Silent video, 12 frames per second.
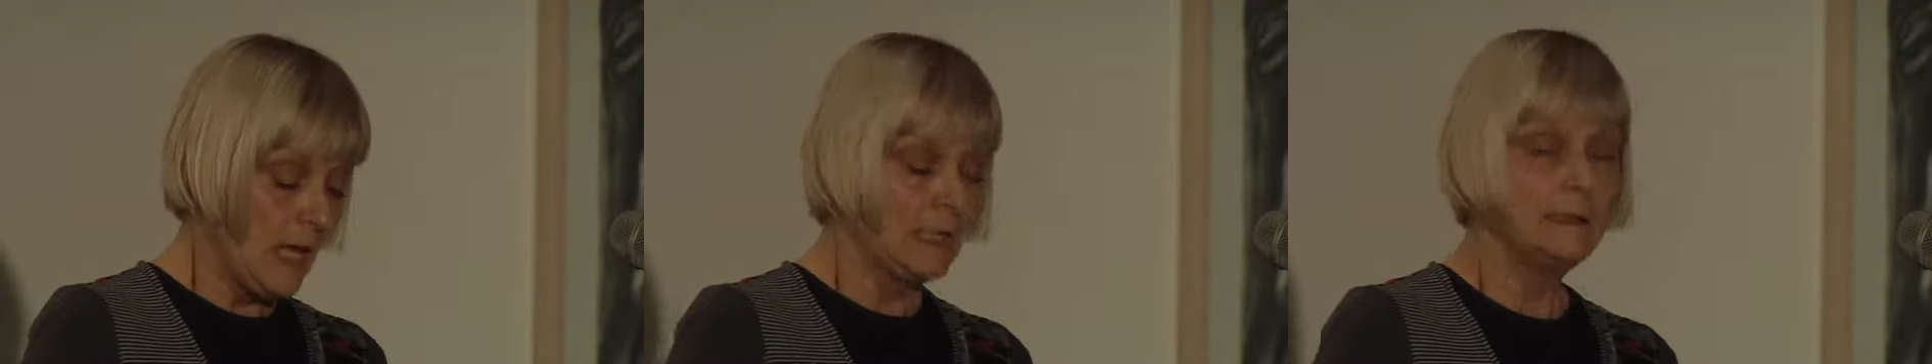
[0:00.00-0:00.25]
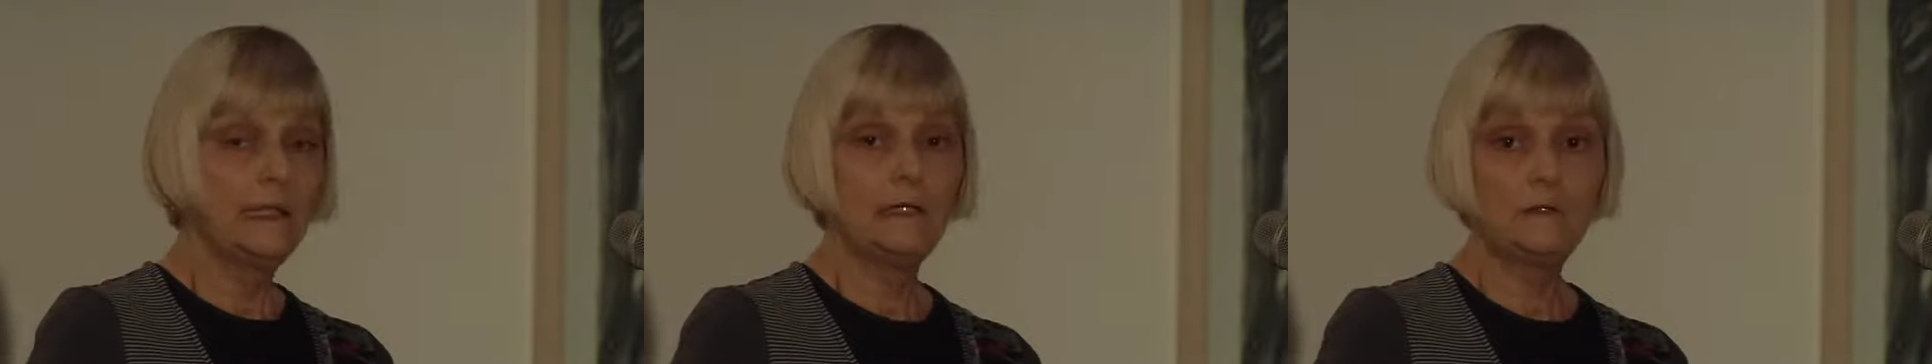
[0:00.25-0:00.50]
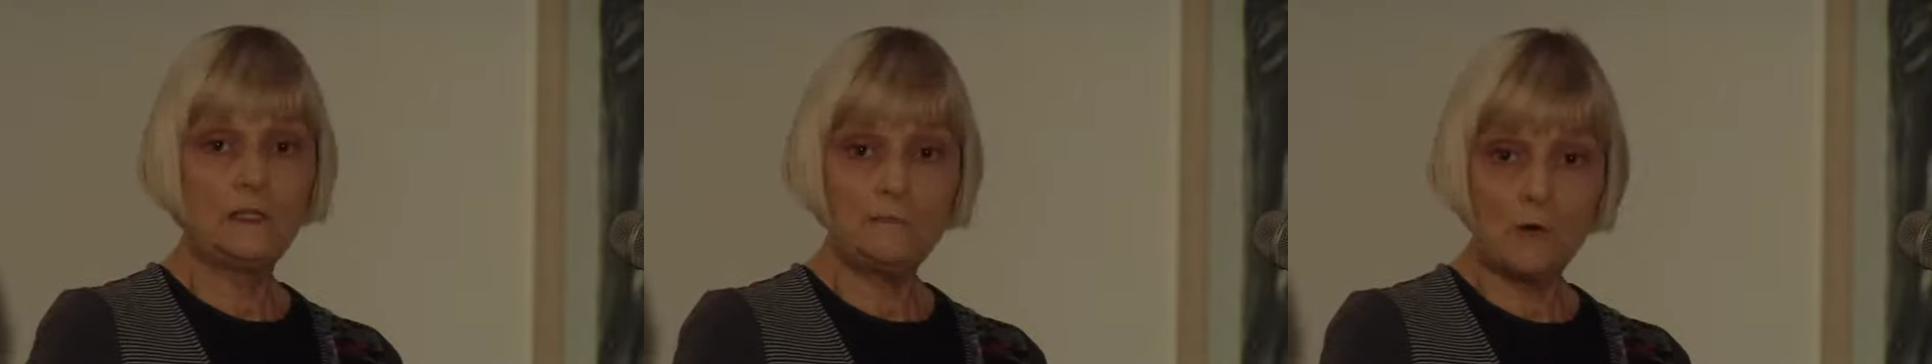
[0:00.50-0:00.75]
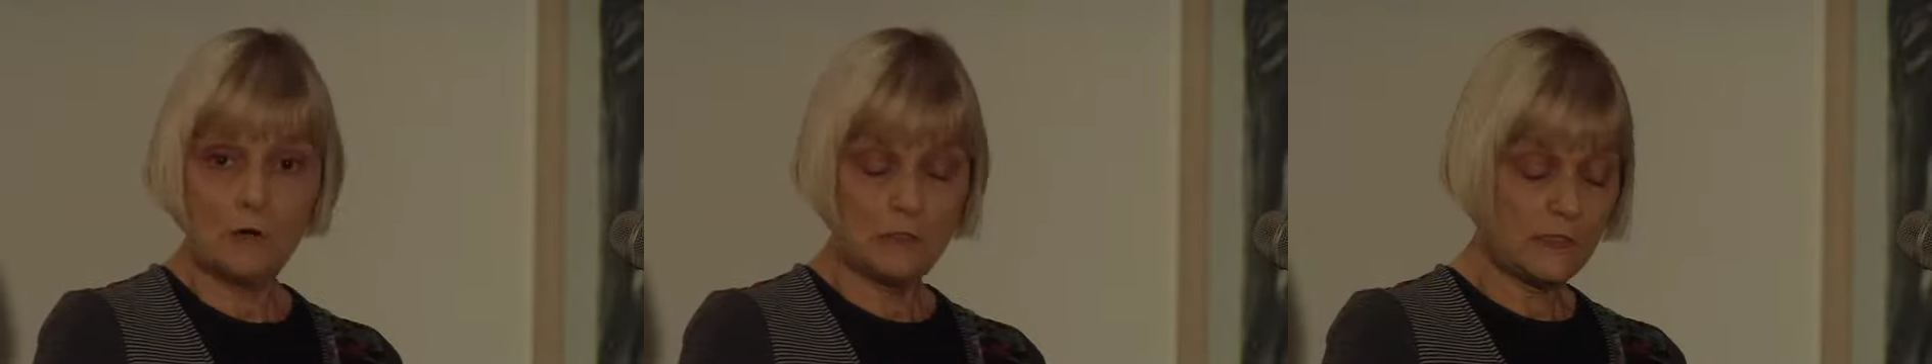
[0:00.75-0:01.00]
Larry
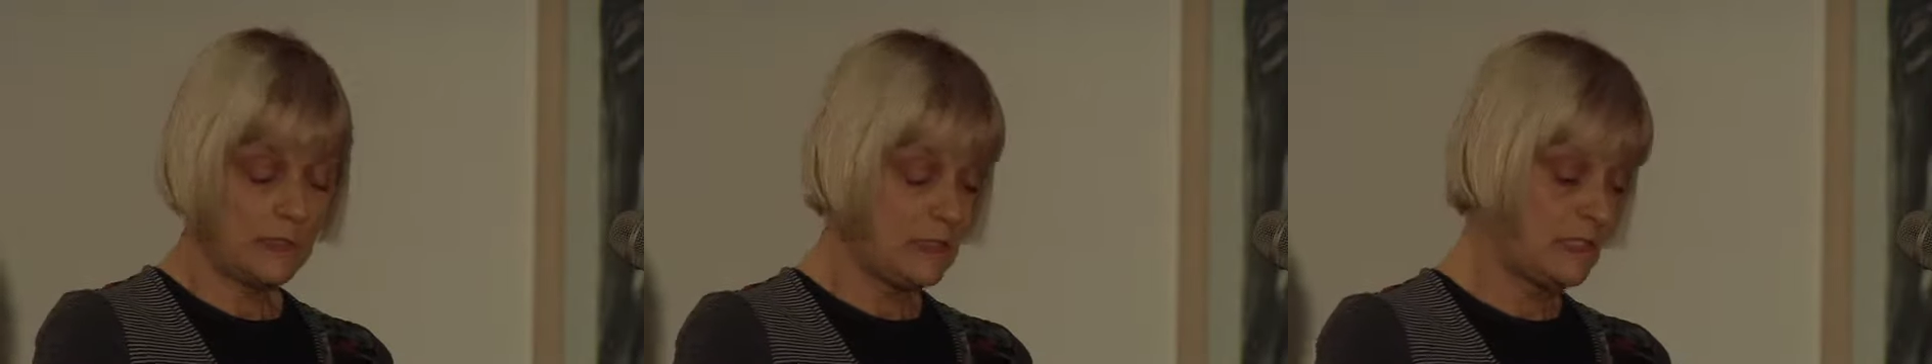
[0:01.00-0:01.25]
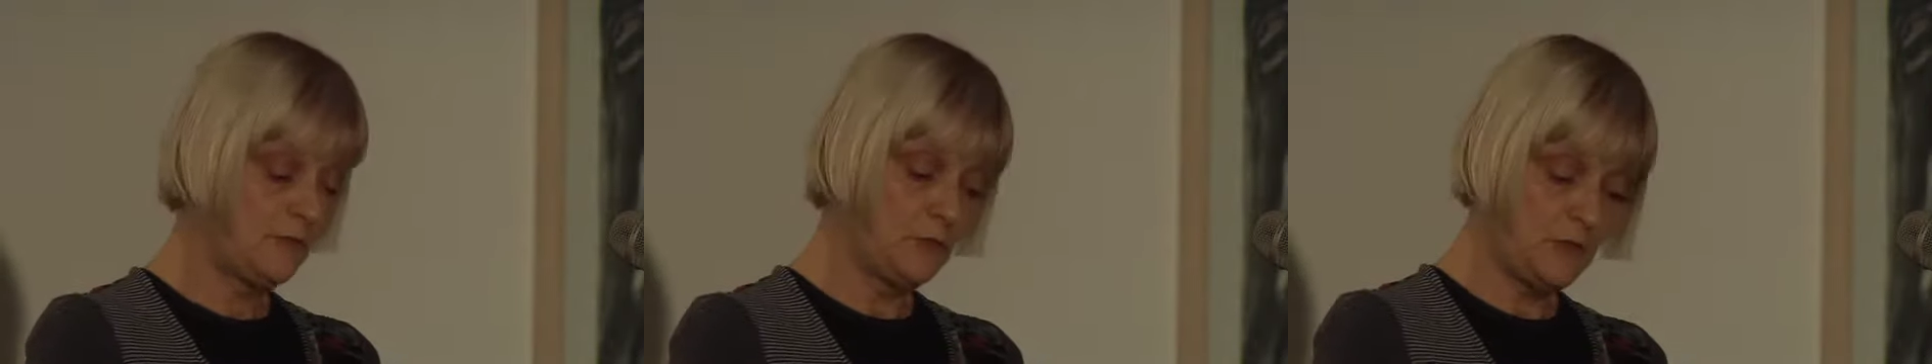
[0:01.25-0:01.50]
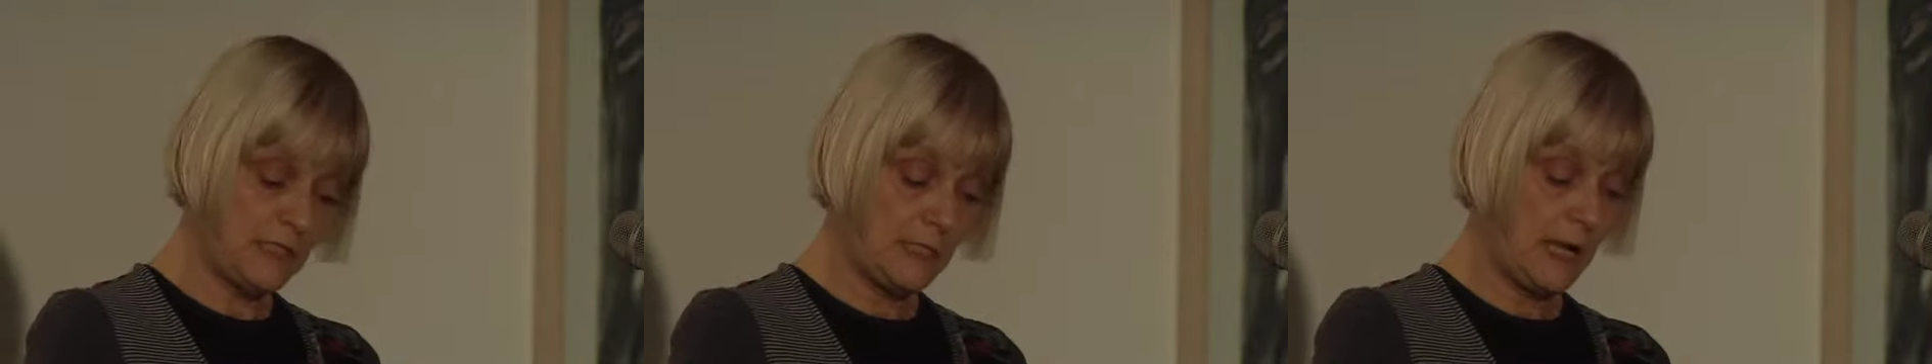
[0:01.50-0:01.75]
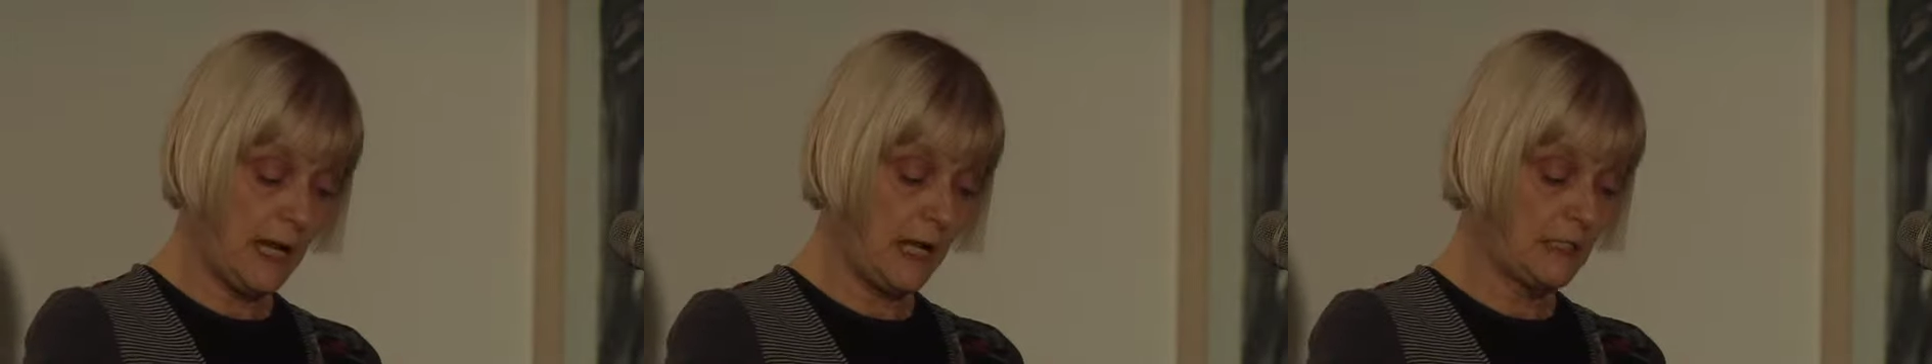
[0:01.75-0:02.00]
Marsland's first
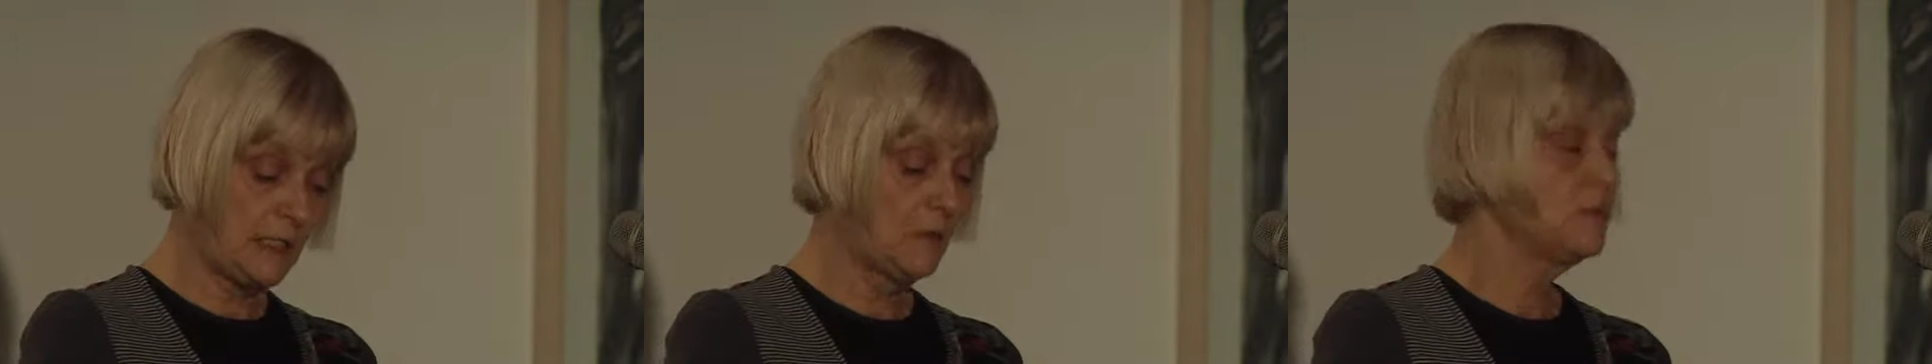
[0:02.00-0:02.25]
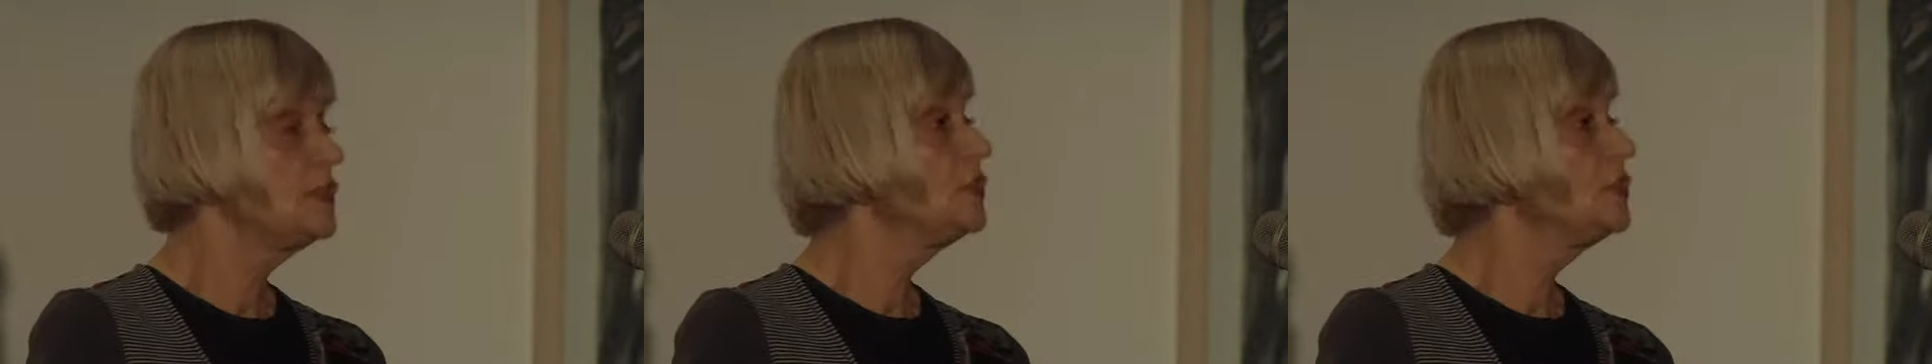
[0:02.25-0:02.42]
task was